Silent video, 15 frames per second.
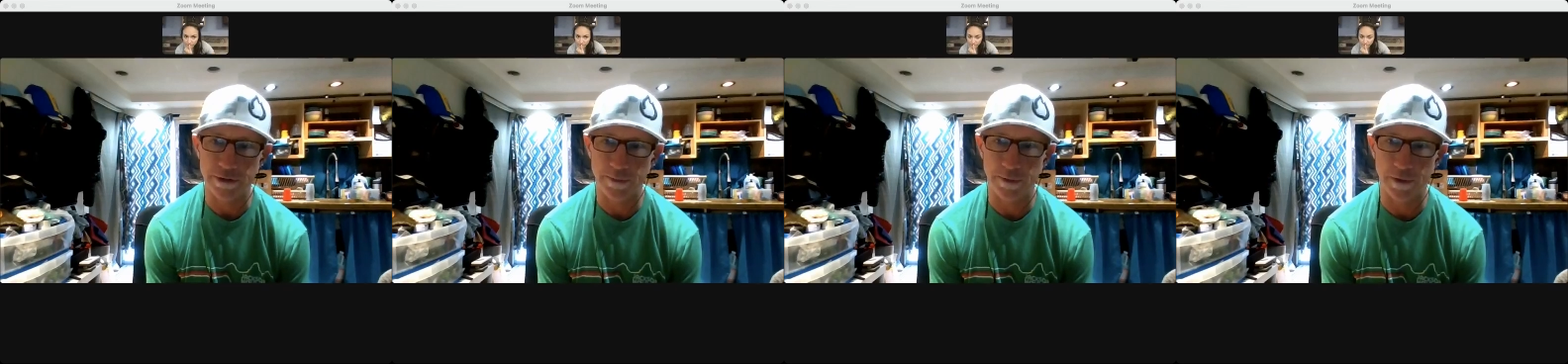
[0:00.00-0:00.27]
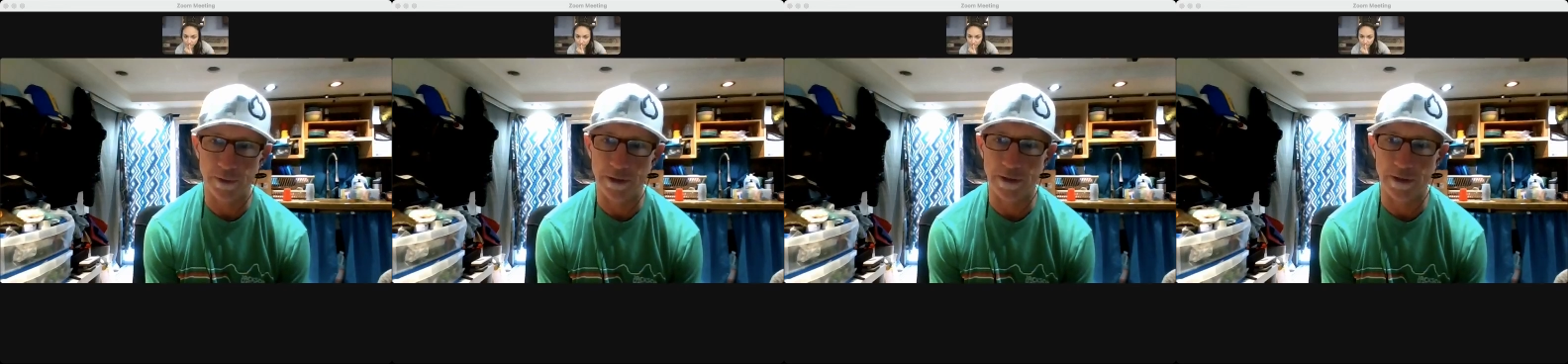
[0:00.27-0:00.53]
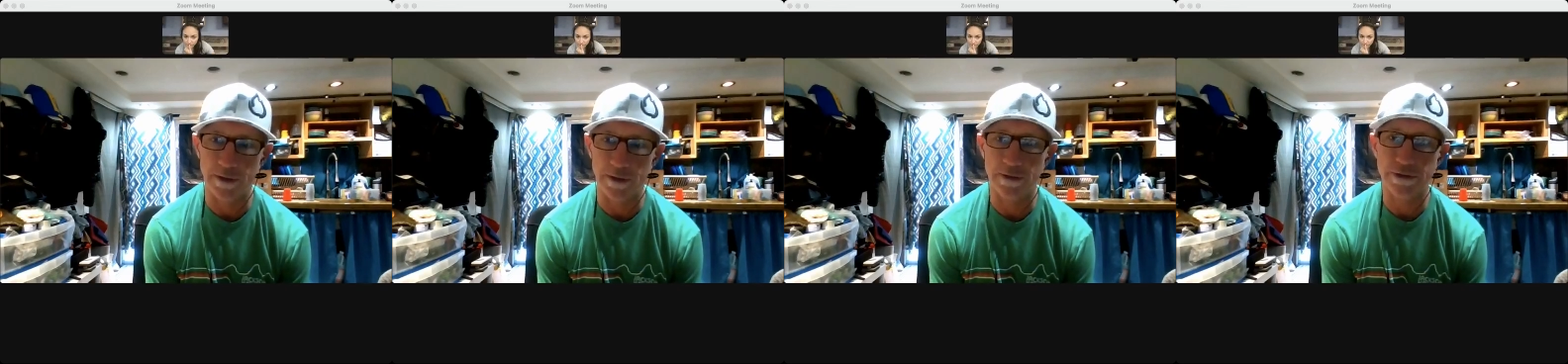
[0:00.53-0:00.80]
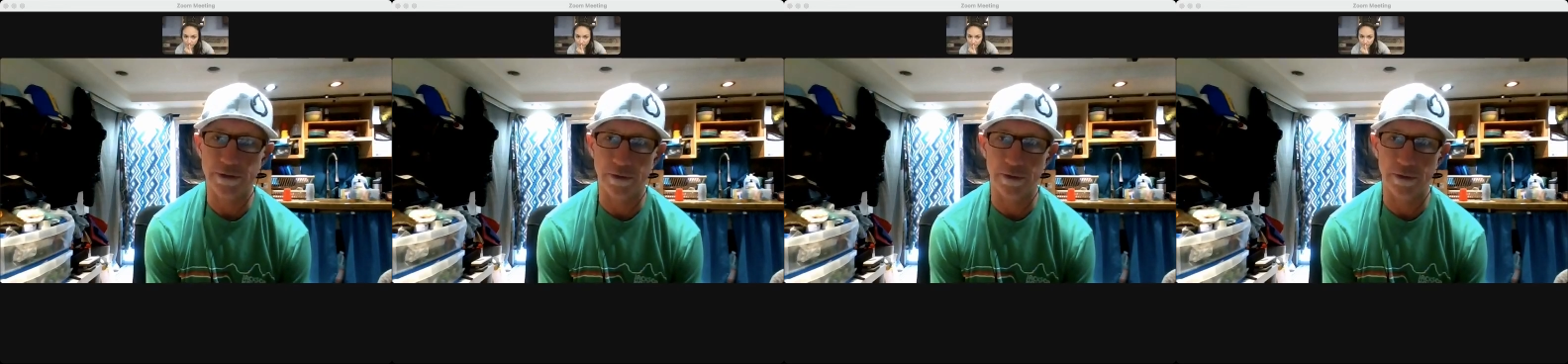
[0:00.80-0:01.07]
deployment
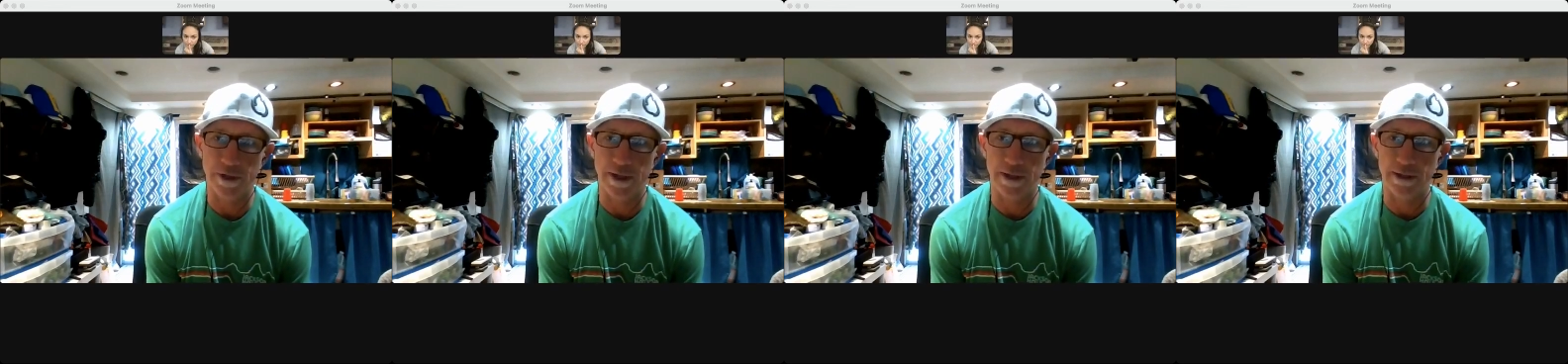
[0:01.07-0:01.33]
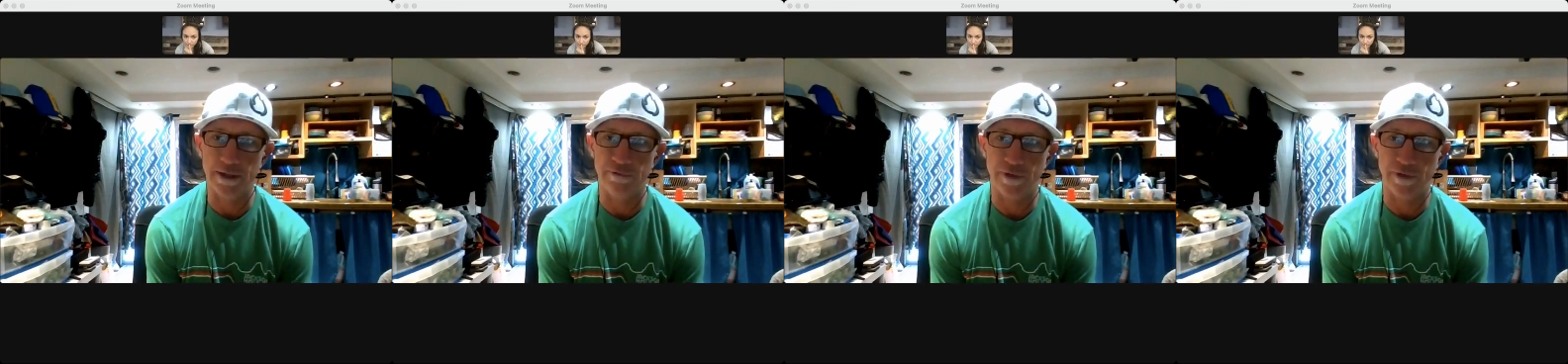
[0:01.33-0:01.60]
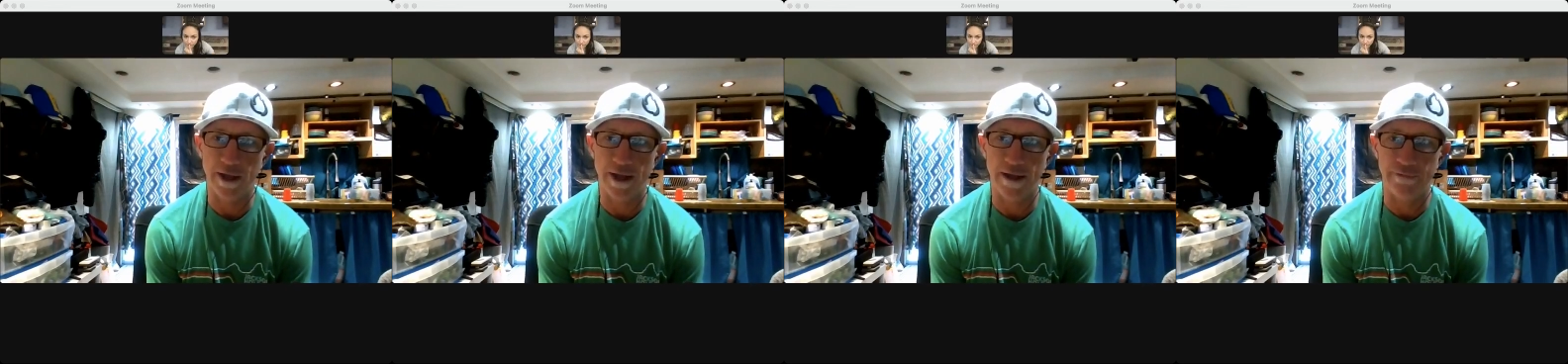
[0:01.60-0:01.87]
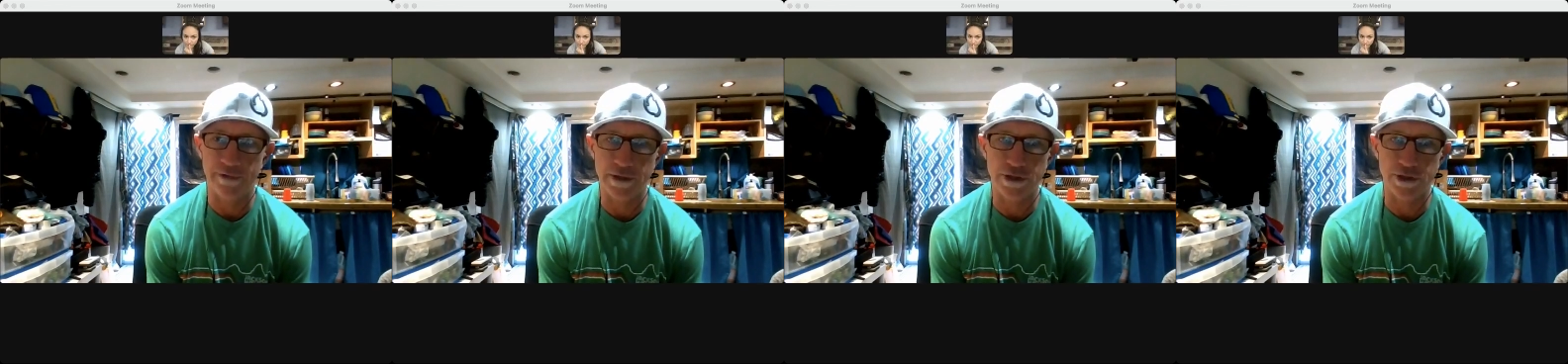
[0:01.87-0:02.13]
so that if I
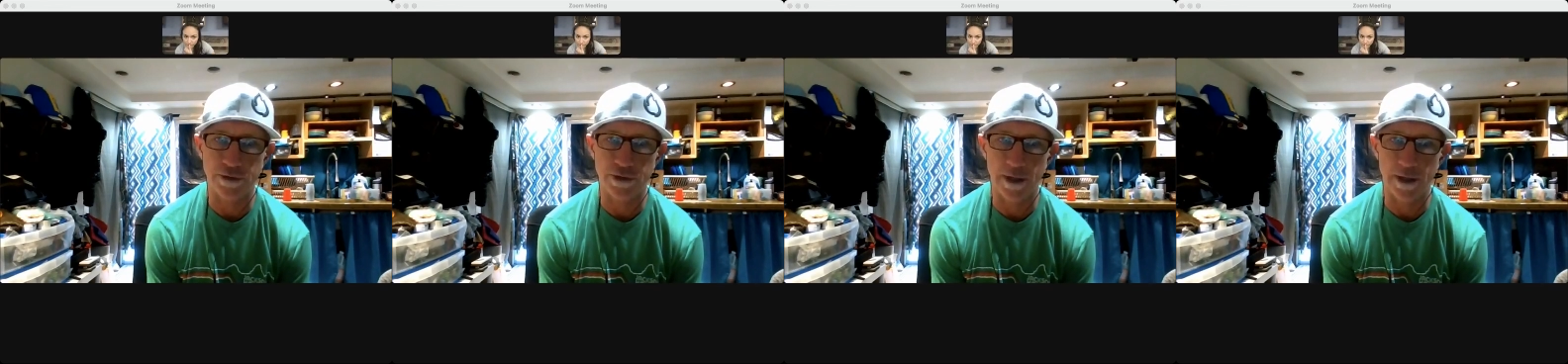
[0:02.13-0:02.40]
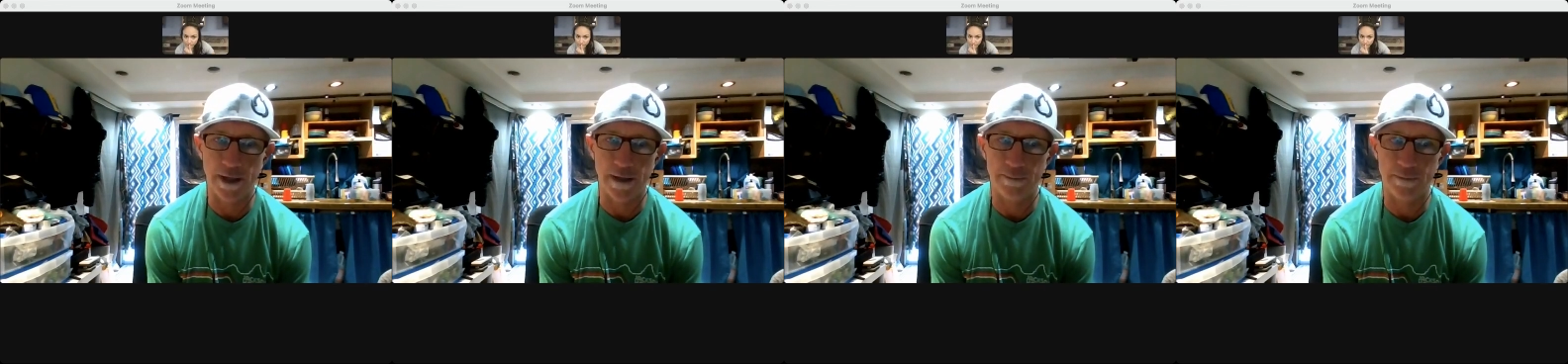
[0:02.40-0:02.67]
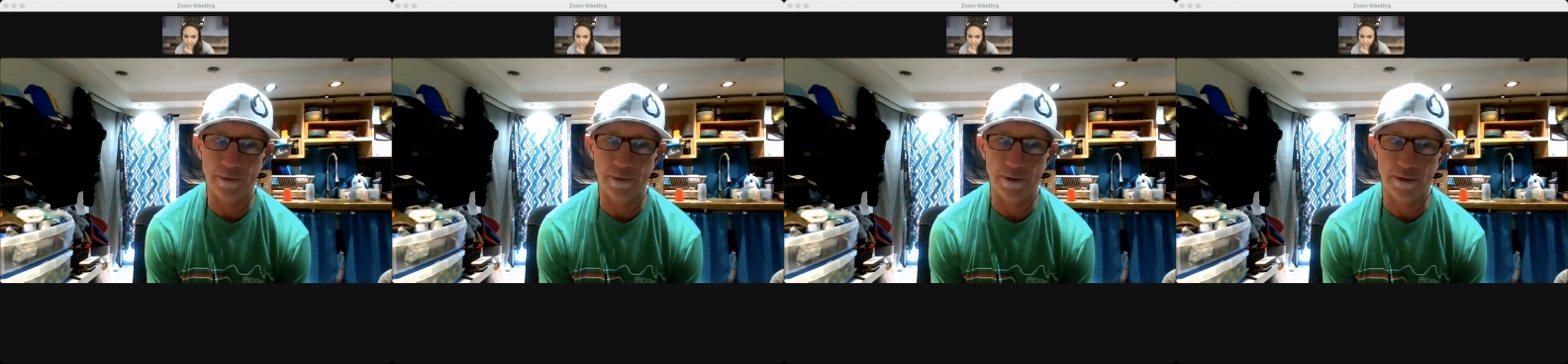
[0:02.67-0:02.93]
have an issue, I am